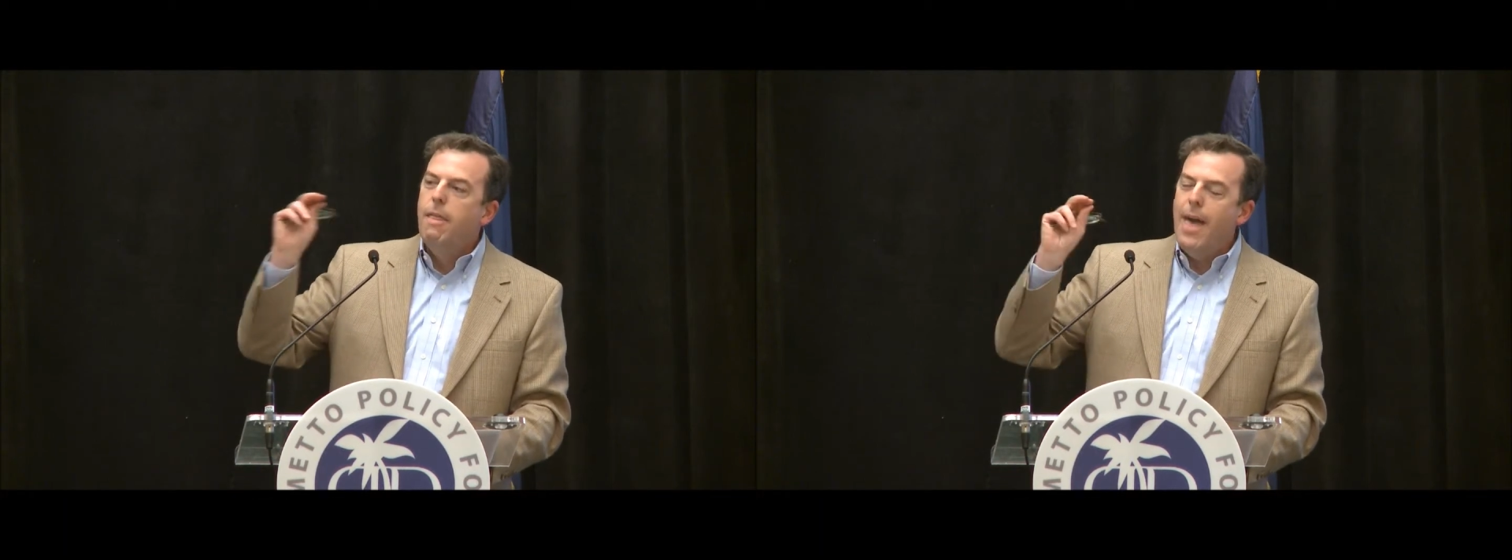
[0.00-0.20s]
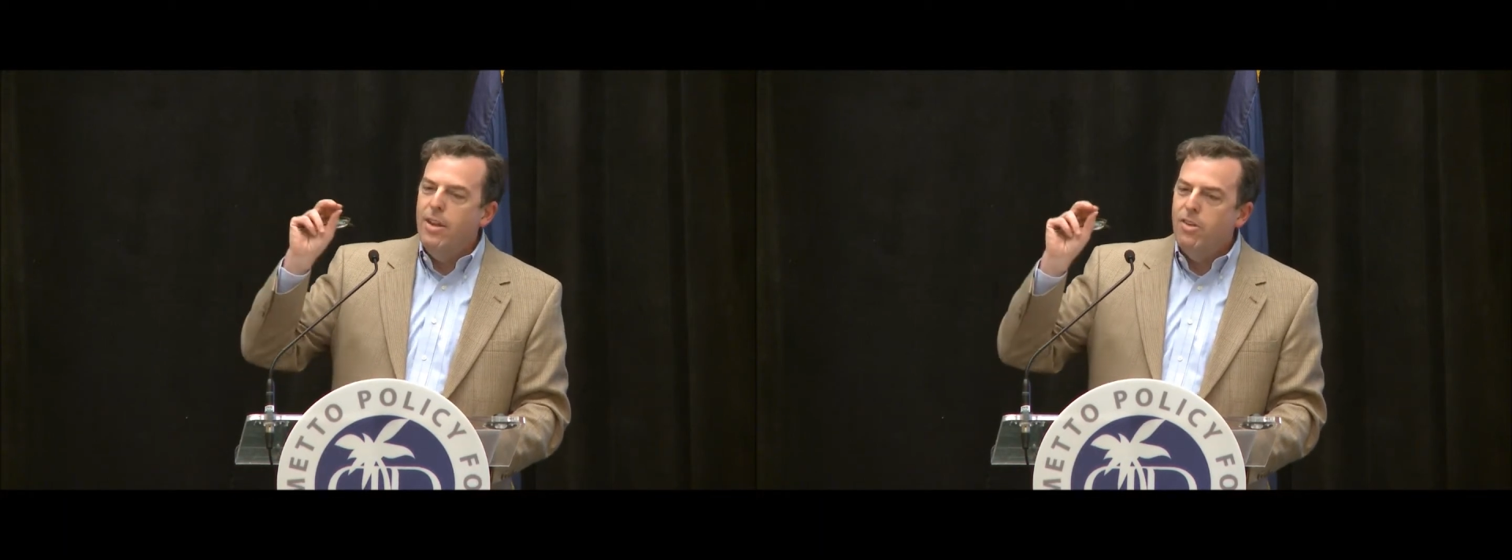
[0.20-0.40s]

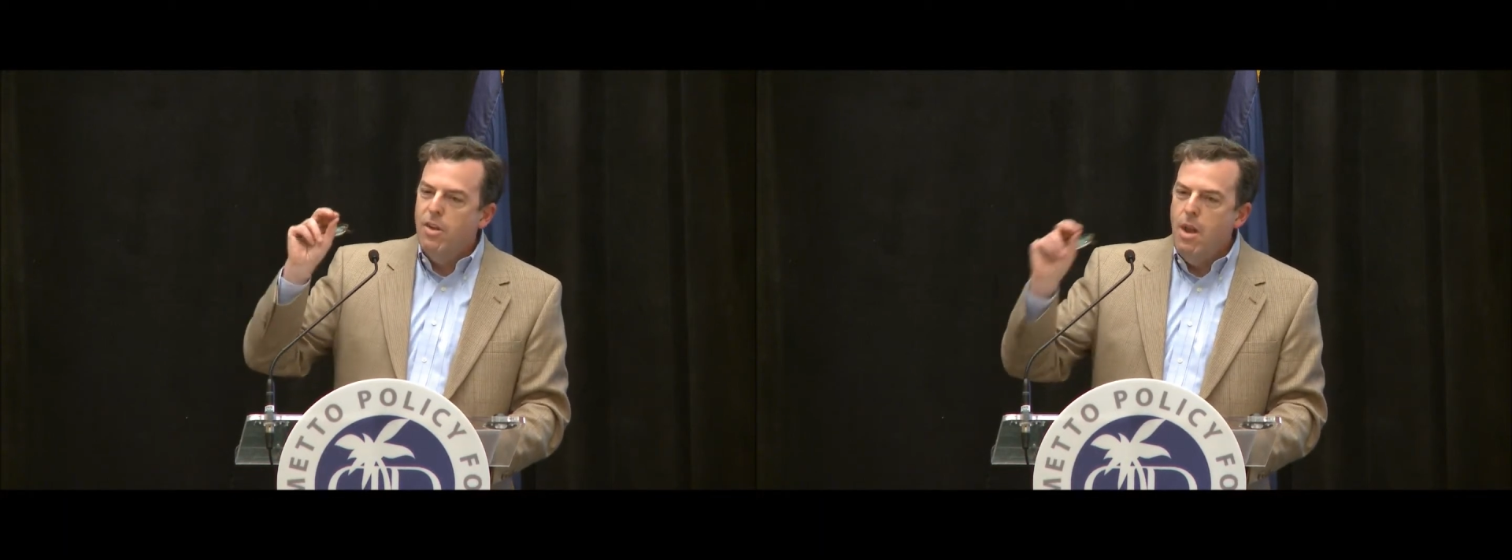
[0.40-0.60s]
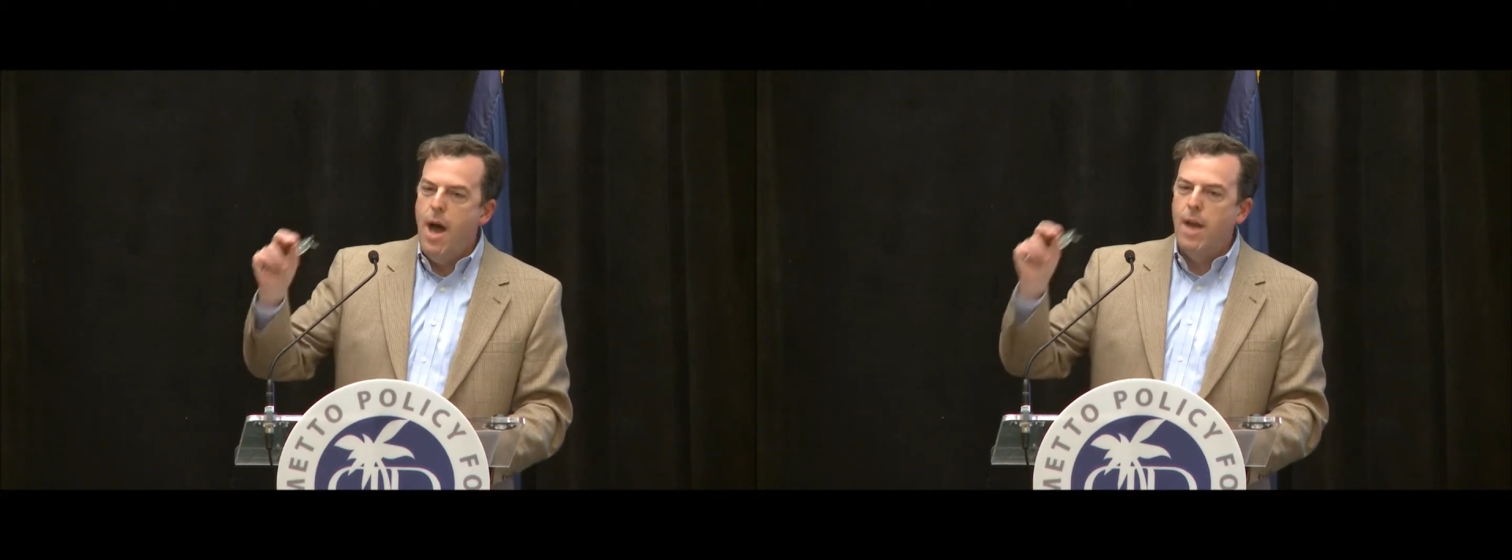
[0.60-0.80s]
That is
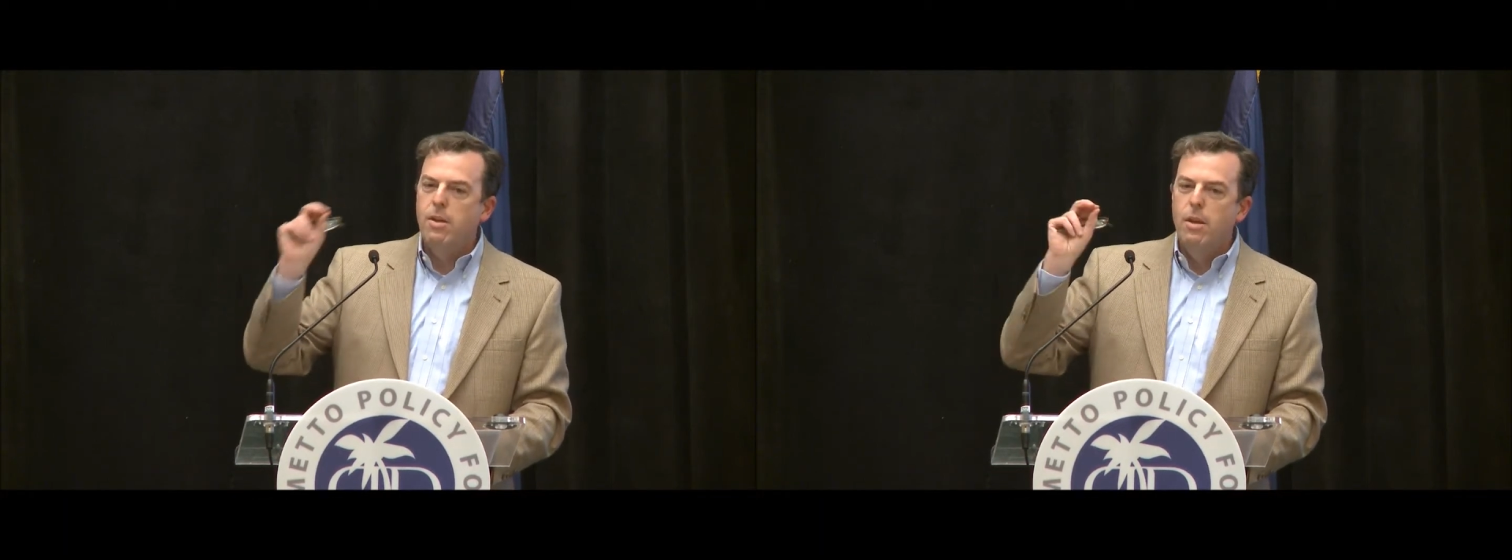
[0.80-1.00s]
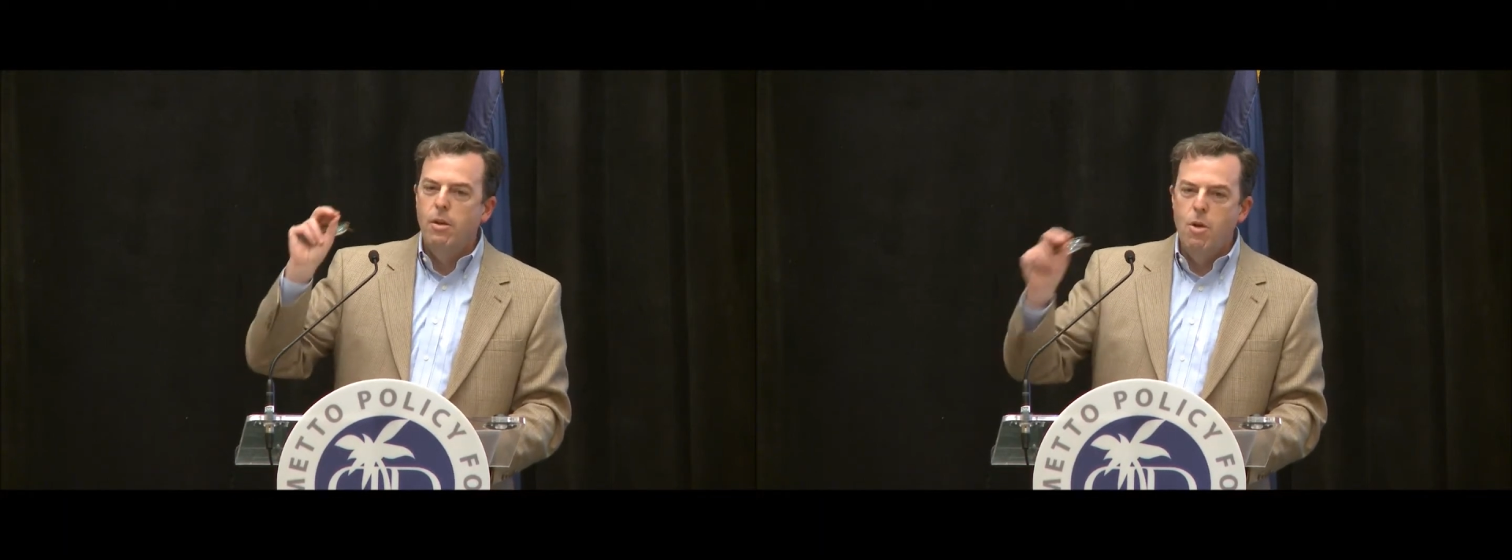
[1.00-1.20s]

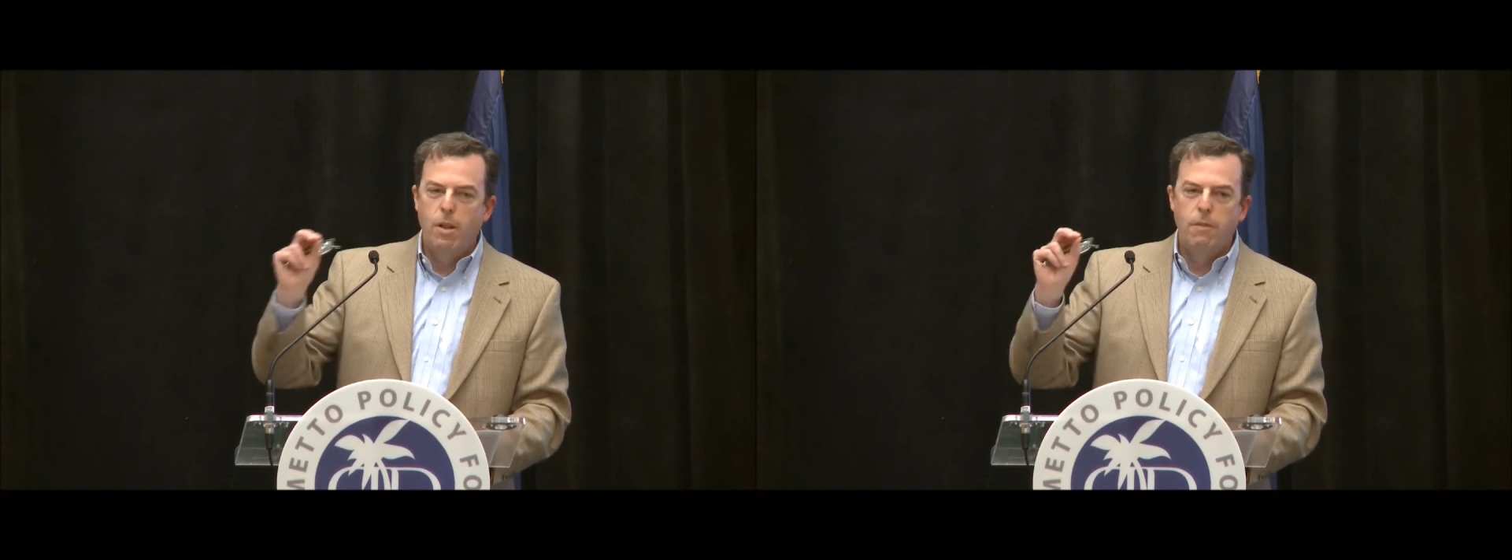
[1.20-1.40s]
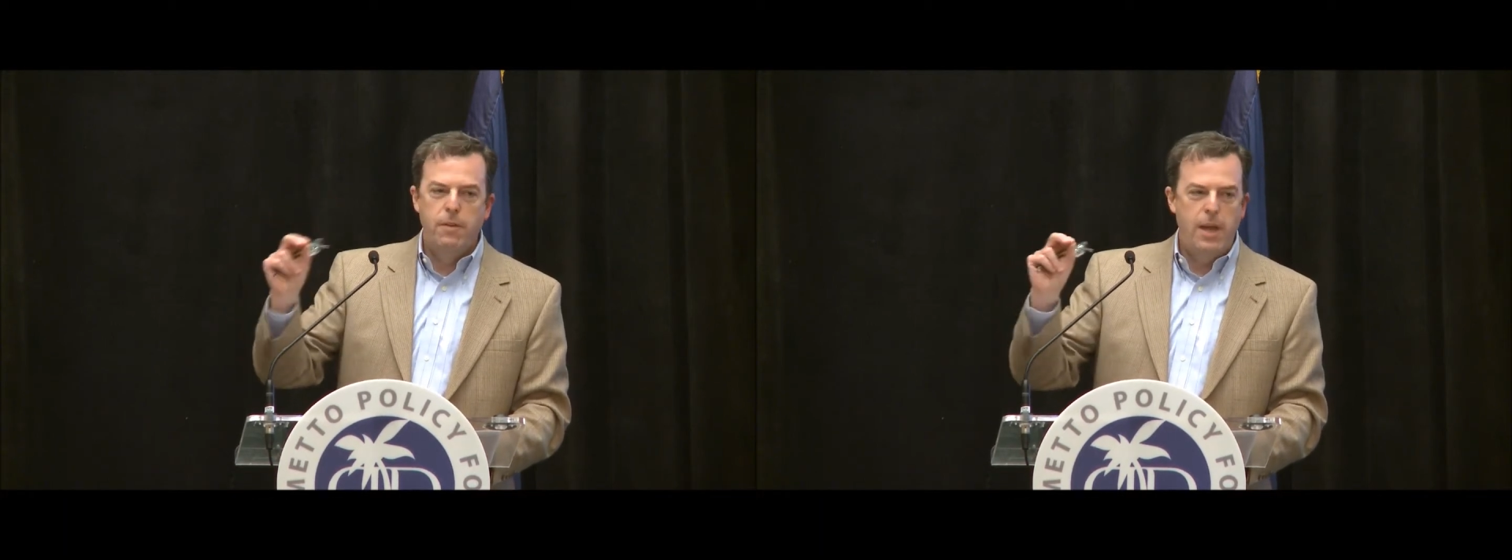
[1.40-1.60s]
not
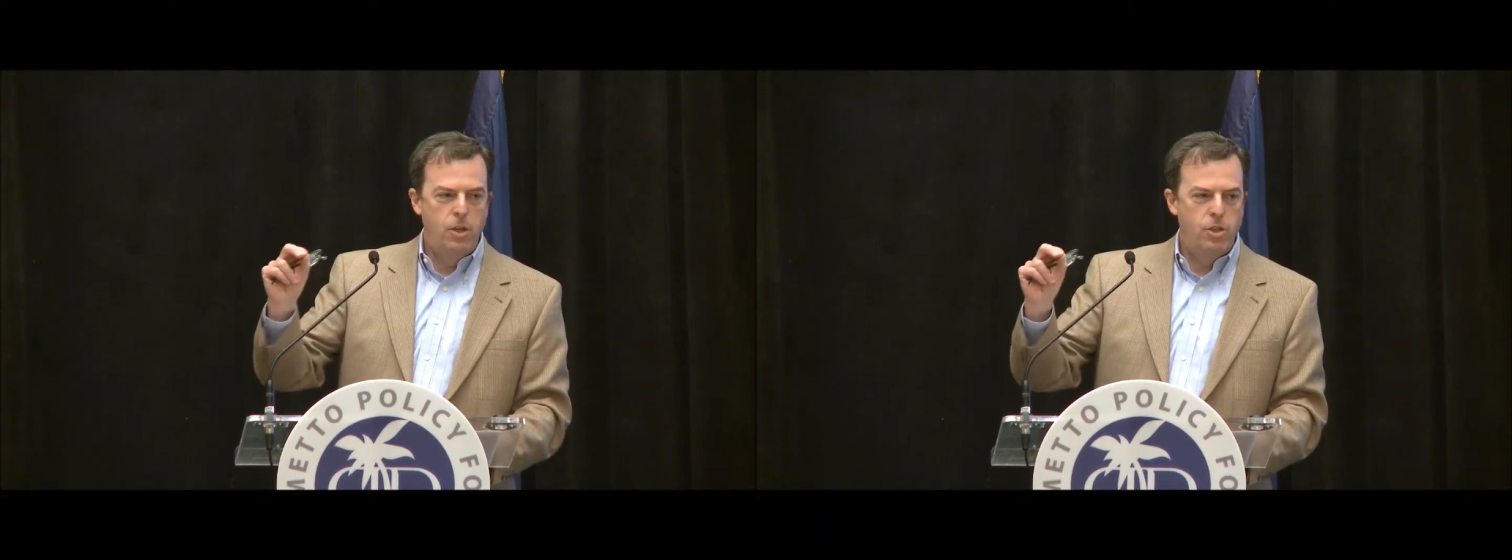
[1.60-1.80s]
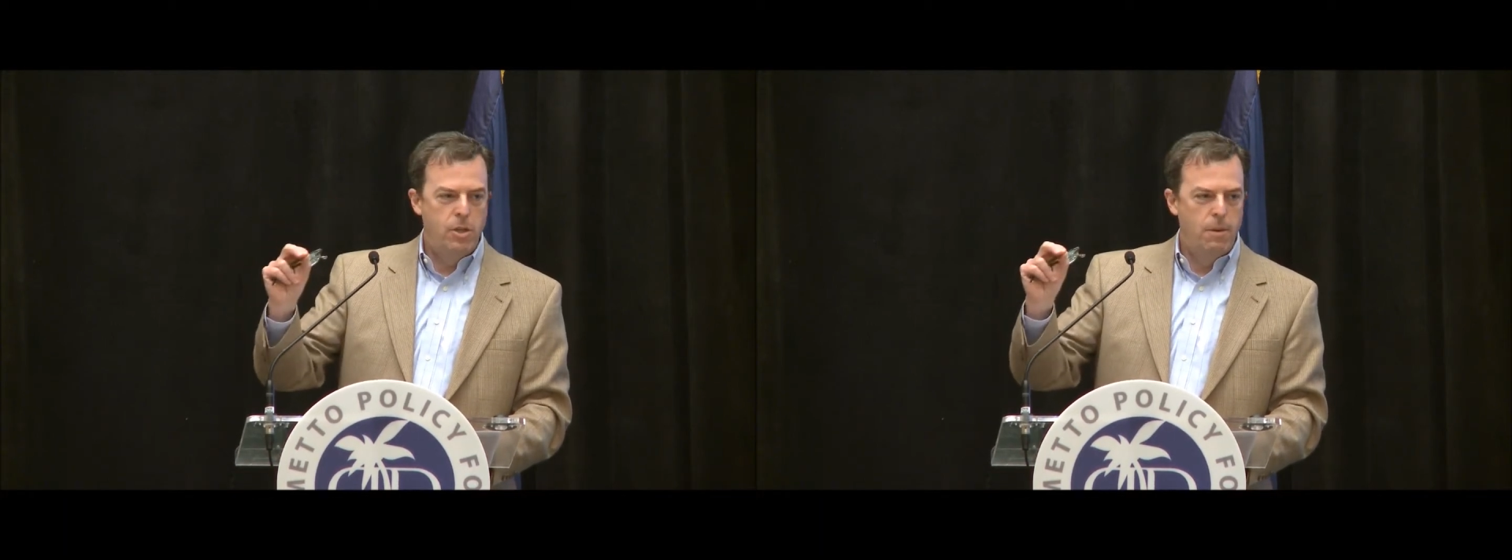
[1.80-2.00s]

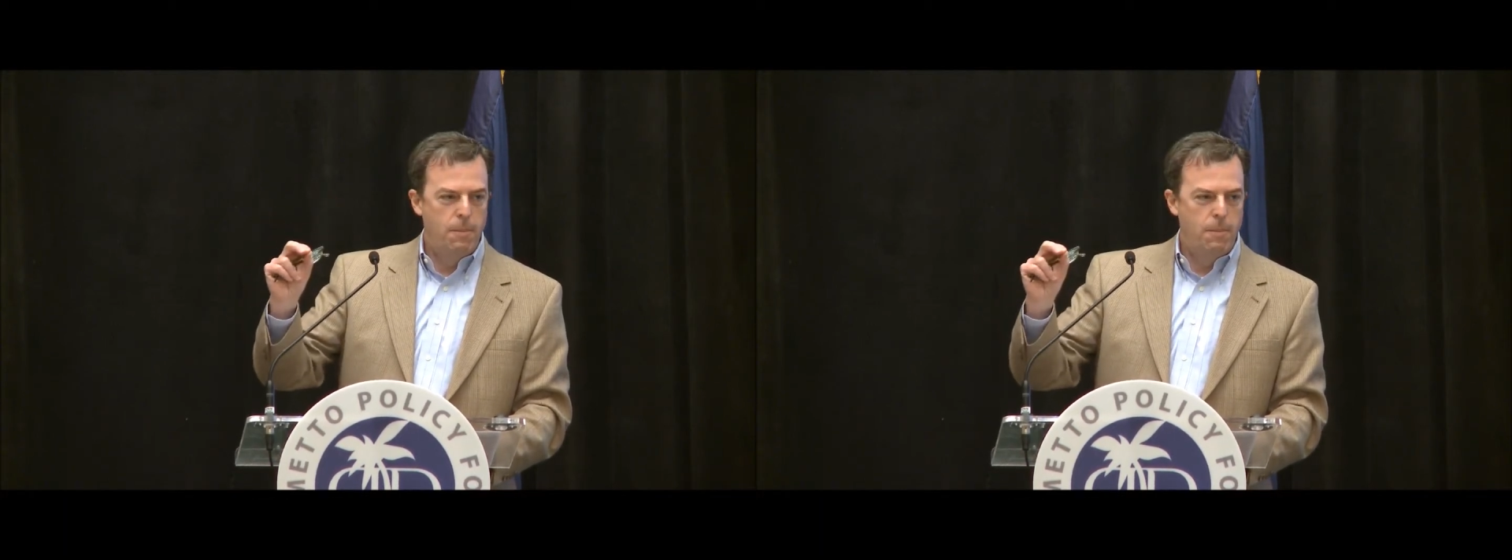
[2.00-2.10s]
nullification.